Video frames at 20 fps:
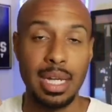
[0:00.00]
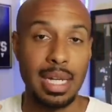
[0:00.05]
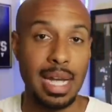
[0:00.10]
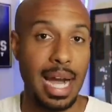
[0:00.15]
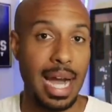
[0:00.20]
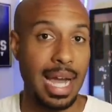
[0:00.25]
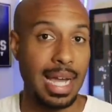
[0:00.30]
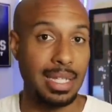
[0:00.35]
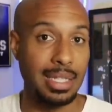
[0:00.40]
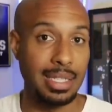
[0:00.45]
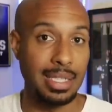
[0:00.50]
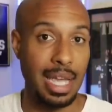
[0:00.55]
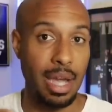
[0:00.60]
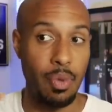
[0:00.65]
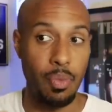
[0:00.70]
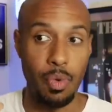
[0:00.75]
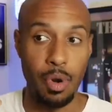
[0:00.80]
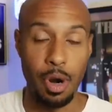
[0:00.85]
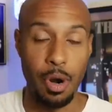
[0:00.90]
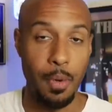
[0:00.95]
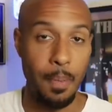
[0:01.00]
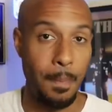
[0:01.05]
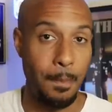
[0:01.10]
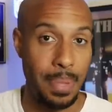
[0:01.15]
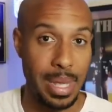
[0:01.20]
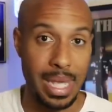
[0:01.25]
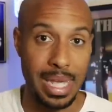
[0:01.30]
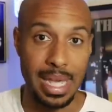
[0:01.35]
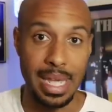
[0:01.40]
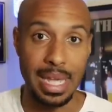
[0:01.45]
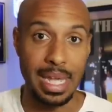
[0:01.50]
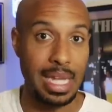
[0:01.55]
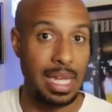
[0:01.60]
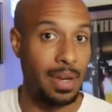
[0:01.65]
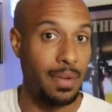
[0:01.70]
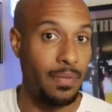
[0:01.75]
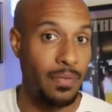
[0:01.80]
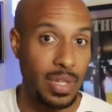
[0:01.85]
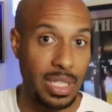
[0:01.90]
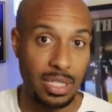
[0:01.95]
guys that were big
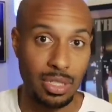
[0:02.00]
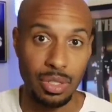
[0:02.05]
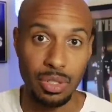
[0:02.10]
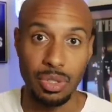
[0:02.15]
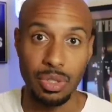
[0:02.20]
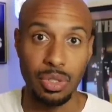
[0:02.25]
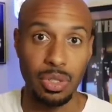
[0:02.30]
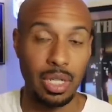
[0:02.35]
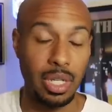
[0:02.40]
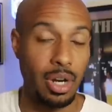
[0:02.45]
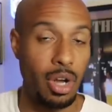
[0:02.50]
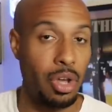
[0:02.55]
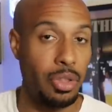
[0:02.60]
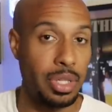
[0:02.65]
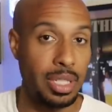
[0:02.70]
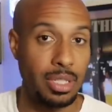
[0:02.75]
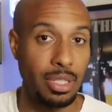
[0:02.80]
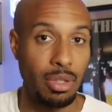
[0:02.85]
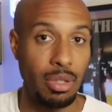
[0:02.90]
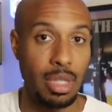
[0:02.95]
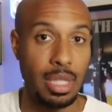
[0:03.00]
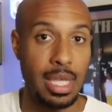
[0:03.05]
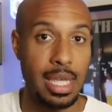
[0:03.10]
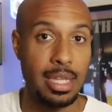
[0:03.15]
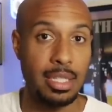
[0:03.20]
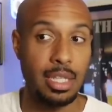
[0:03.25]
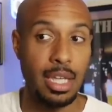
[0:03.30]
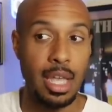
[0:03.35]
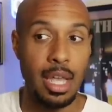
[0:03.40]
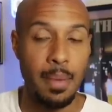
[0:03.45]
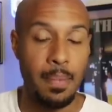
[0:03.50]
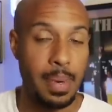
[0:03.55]
and physical and all these other things.